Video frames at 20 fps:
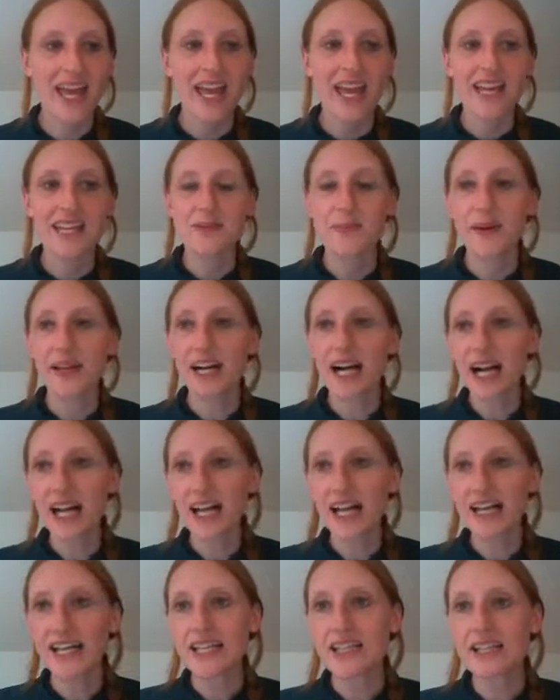is
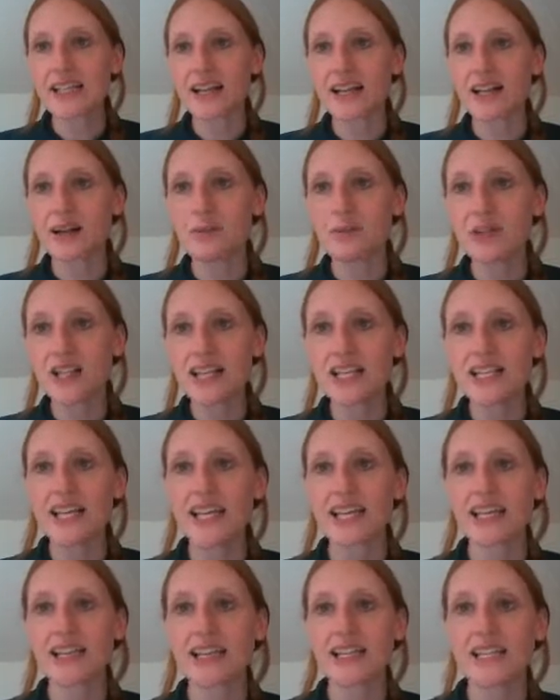because British
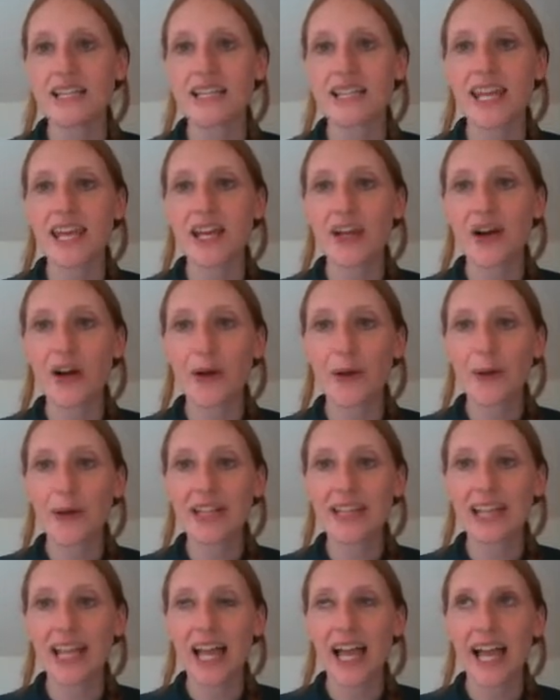English, they call
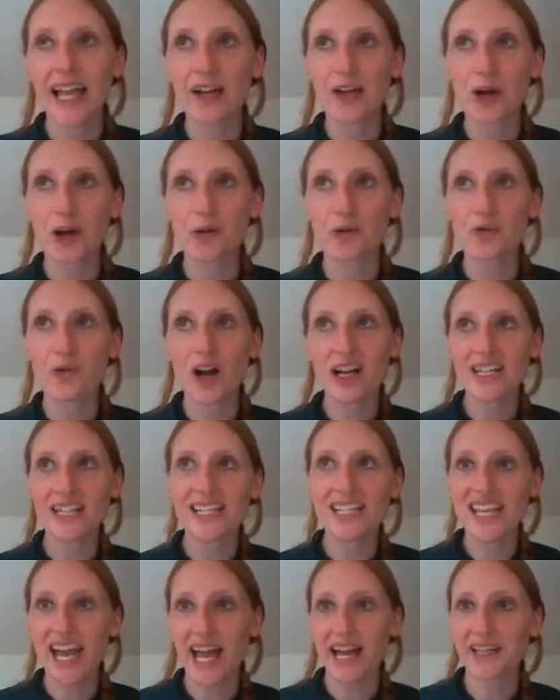it like a
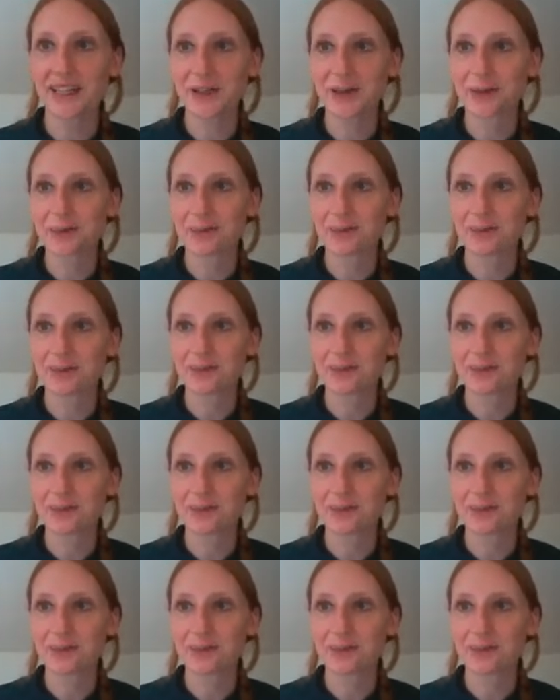rucksack.